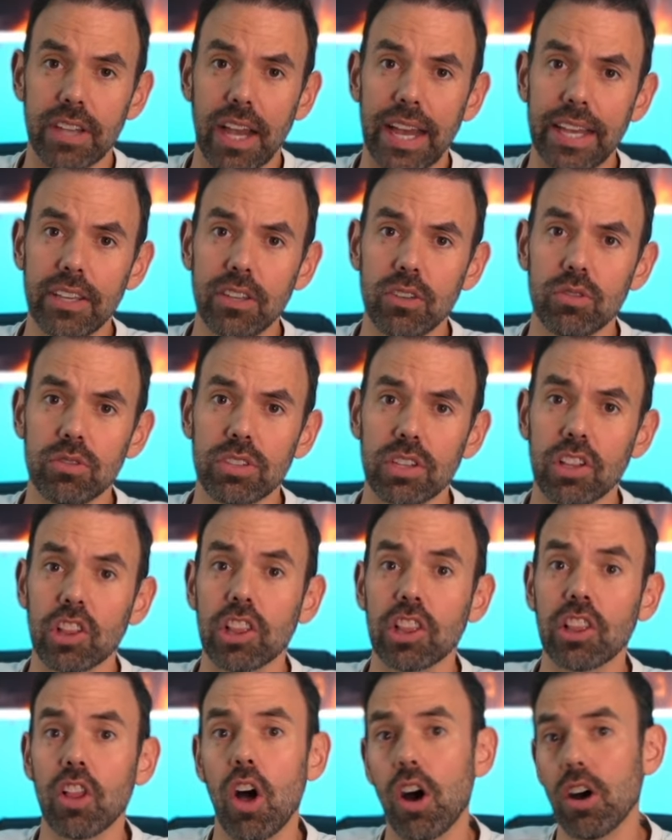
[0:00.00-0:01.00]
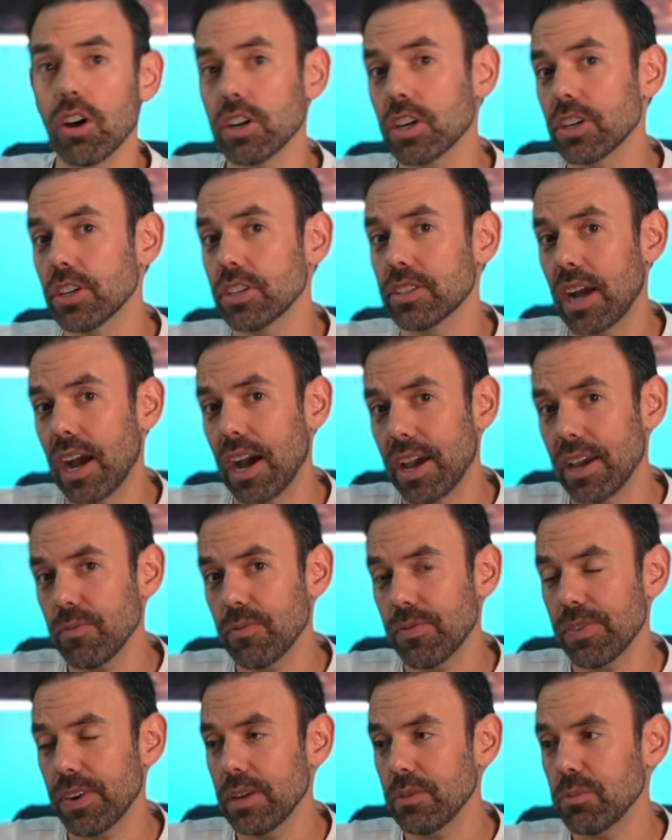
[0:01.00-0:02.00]
I use longer time
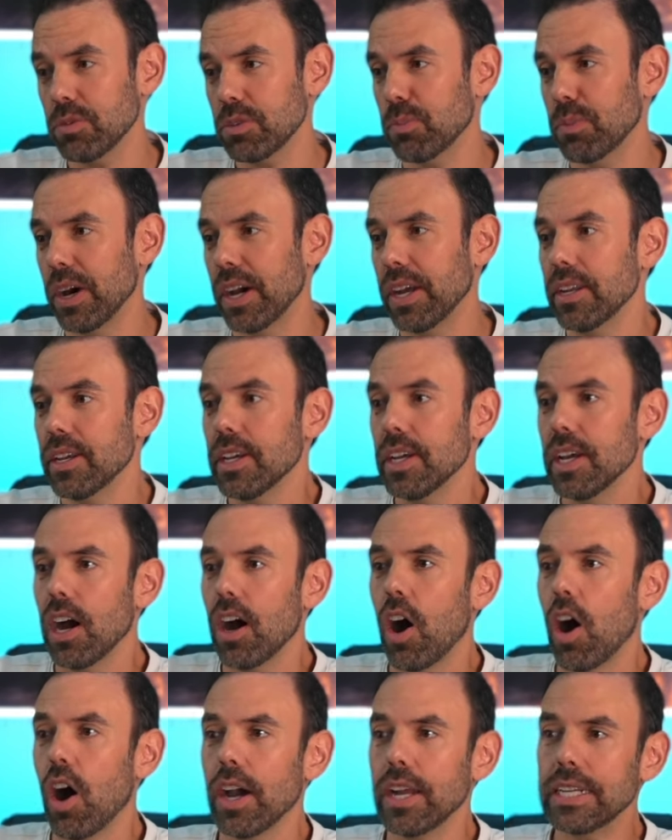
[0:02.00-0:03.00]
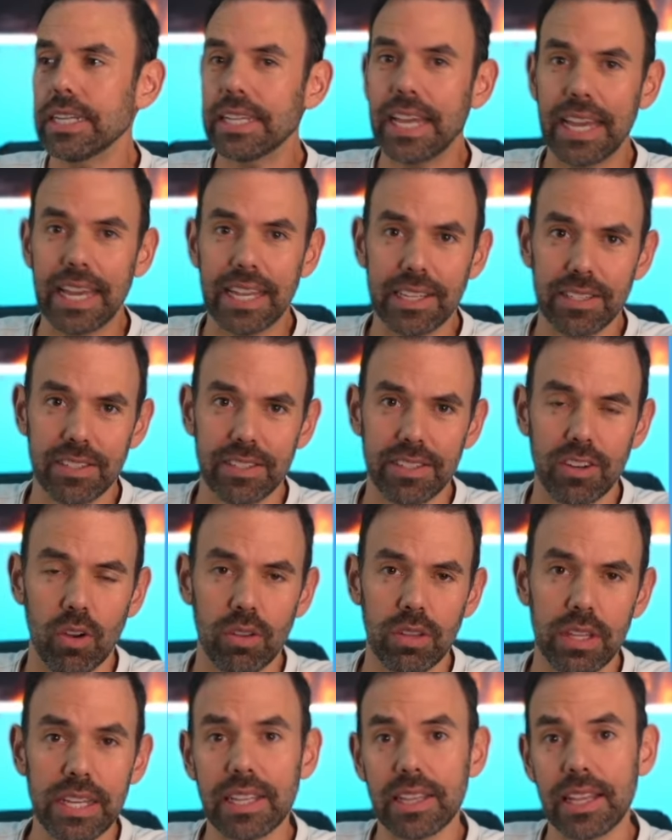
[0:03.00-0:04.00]
frames, but on gains, it
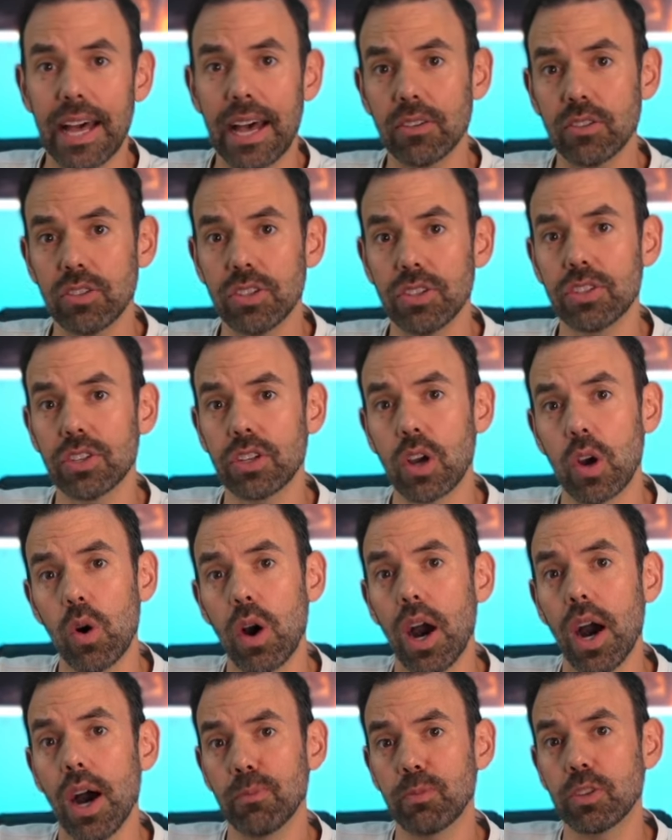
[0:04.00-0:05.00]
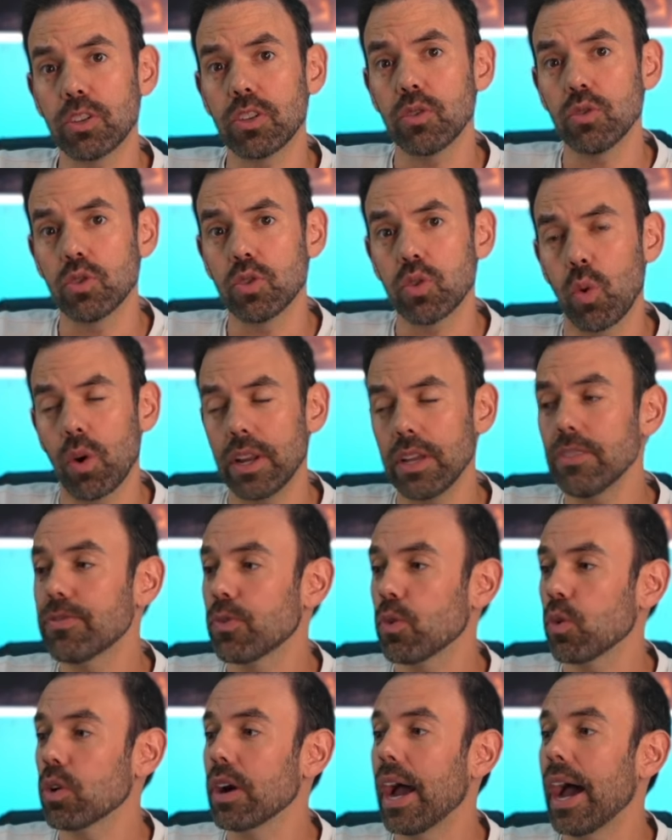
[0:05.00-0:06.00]
only allows you to go up to
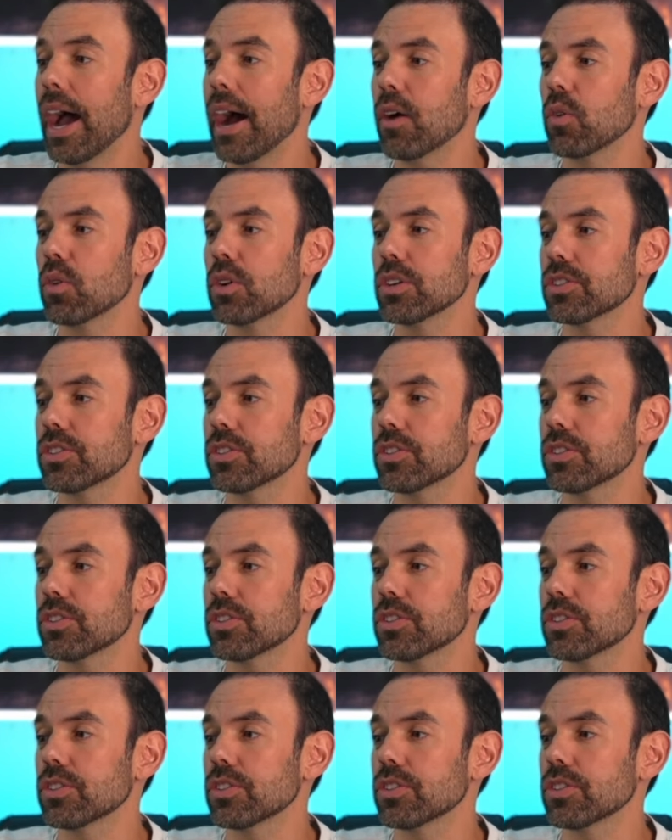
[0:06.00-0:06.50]
24 hours.